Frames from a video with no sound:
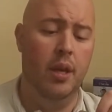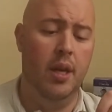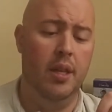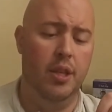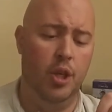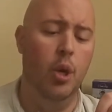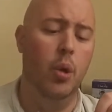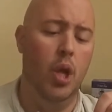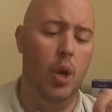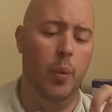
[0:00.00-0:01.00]
that
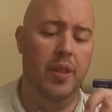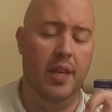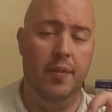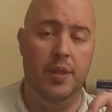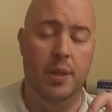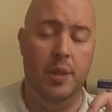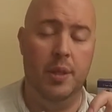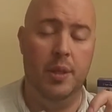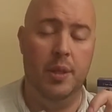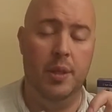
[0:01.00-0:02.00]
go along with it, give you some
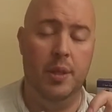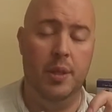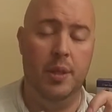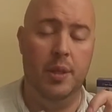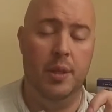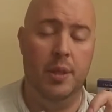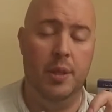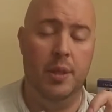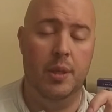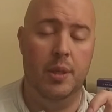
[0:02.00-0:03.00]
numbers to back up
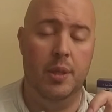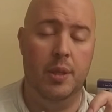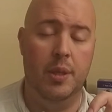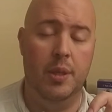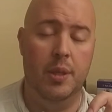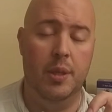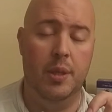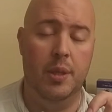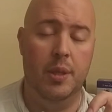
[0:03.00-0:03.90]
our intuitions.